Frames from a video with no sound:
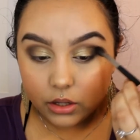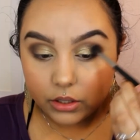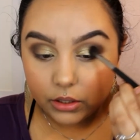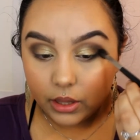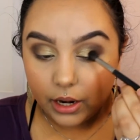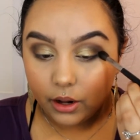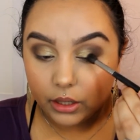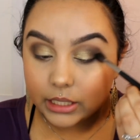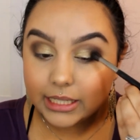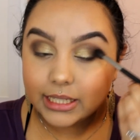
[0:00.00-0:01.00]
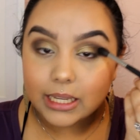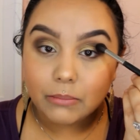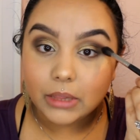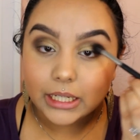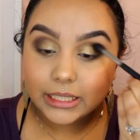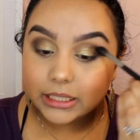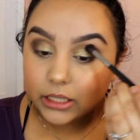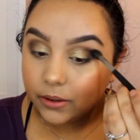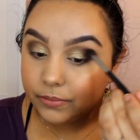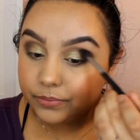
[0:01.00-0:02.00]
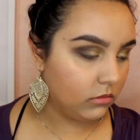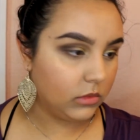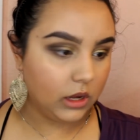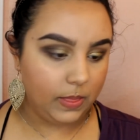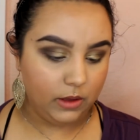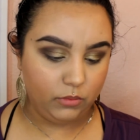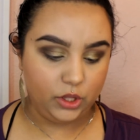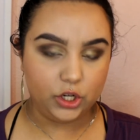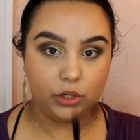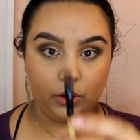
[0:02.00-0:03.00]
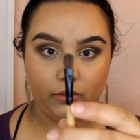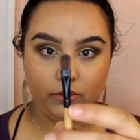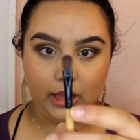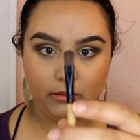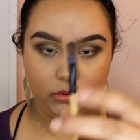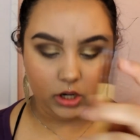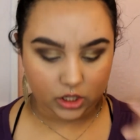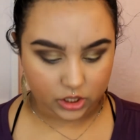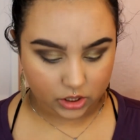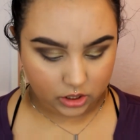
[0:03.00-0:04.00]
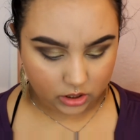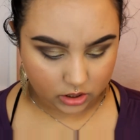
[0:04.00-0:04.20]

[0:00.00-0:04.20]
so that it all looks seamless. And then with a short flat brush,